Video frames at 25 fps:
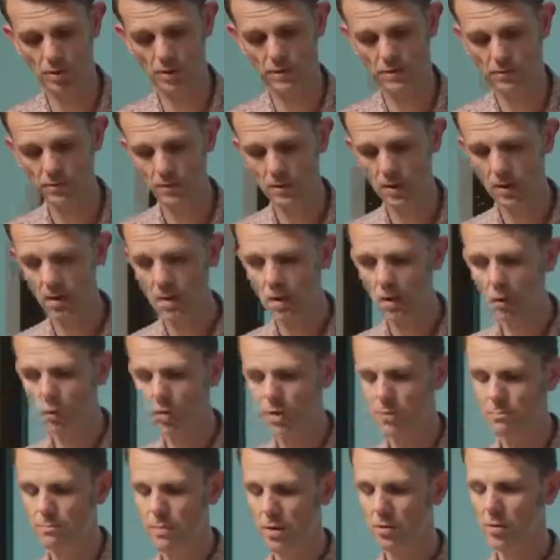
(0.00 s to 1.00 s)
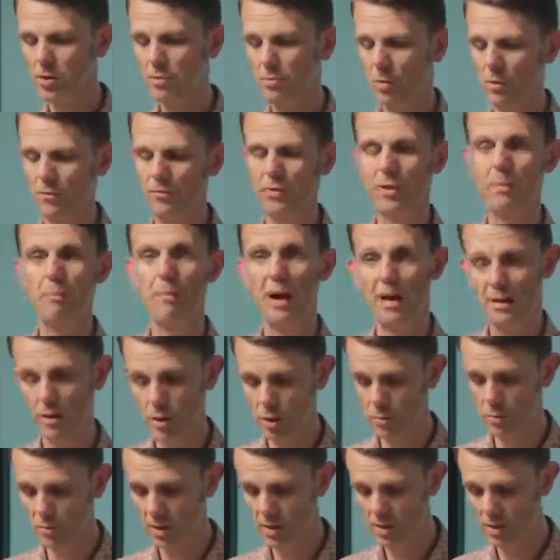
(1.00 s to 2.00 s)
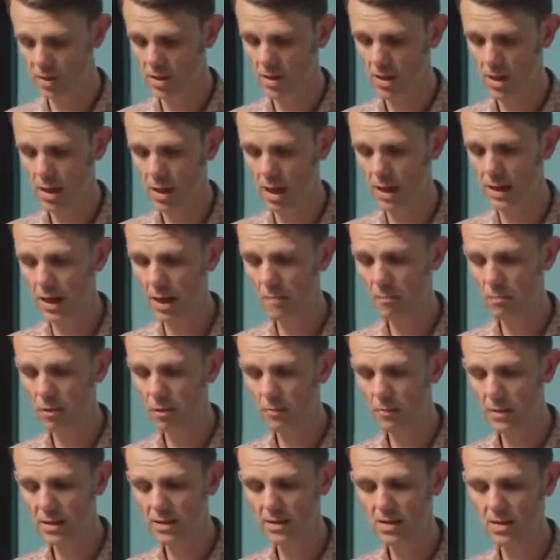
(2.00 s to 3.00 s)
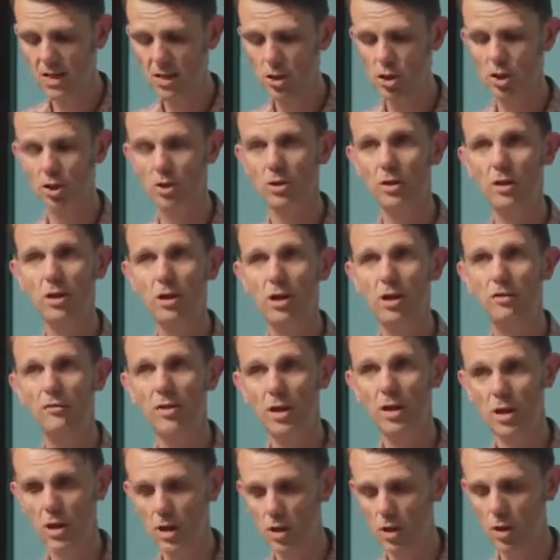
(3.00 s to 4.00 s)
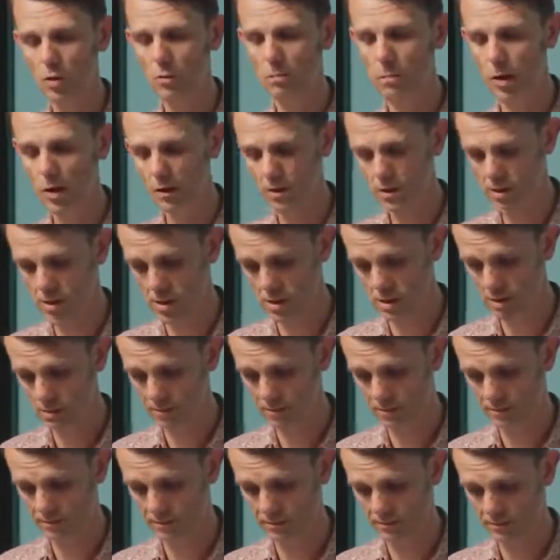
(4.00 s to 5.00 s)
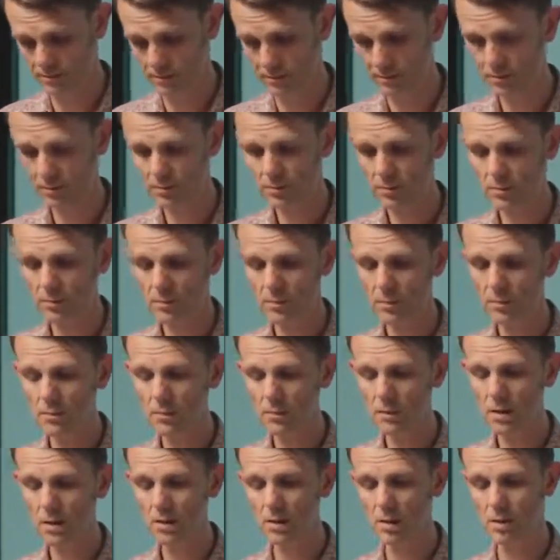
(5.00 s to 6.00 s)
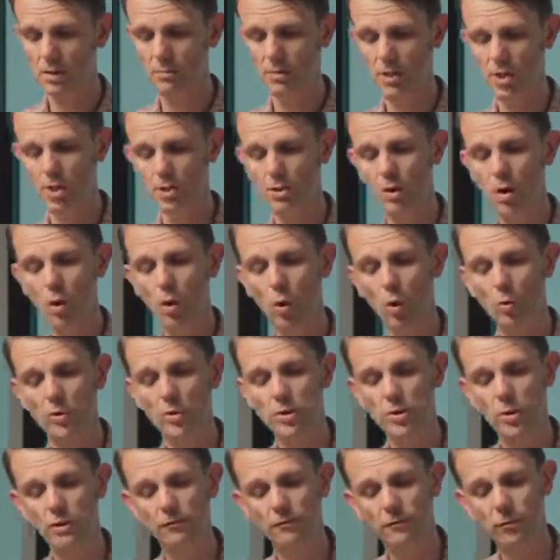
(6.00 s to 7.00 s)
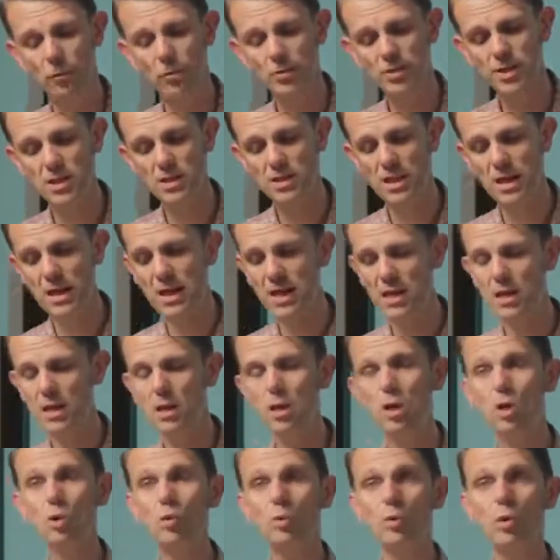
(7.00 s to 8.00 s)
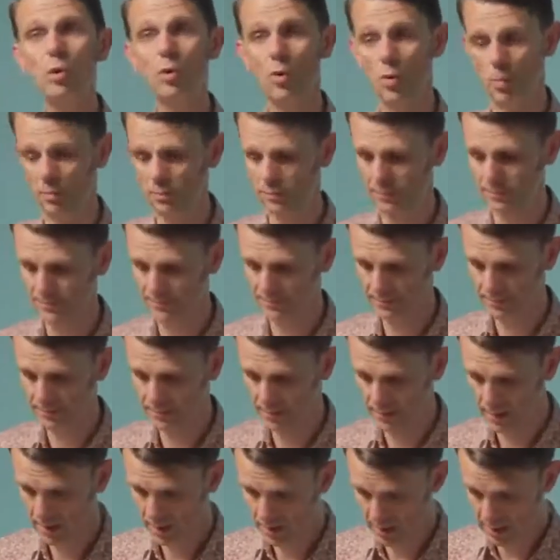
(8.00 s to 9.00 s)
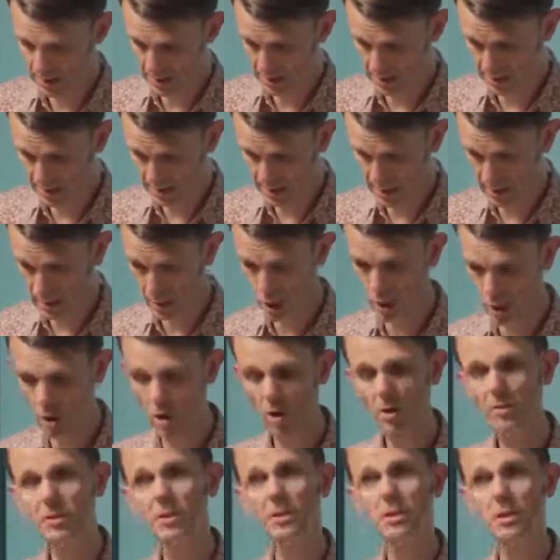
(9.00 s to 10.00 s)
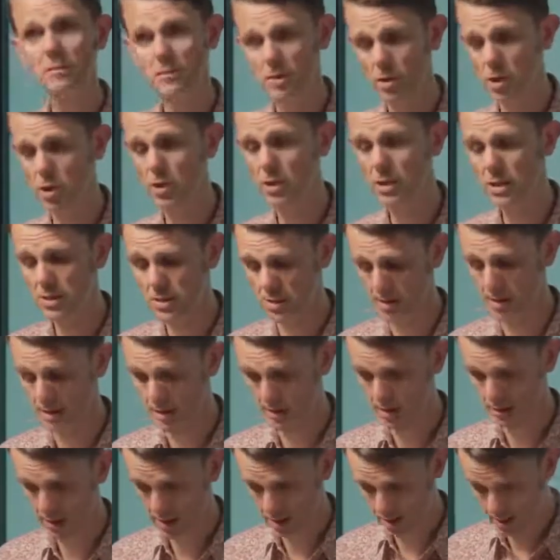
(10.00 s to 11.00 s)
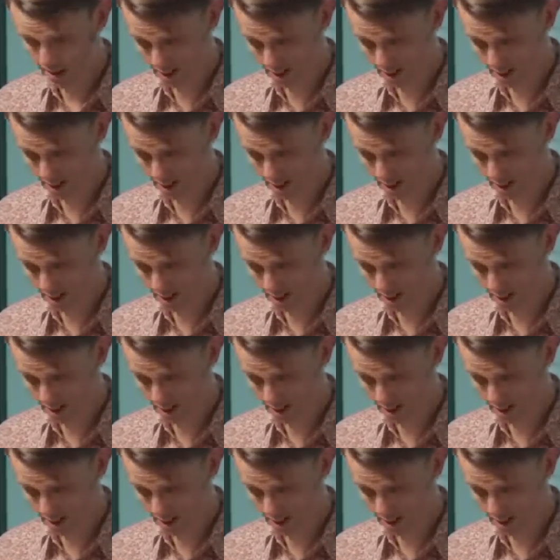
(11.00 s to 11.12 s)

body, responsible for the management and implementation of EU policies. The Commission also enforces EU law. As guardian of the treaties,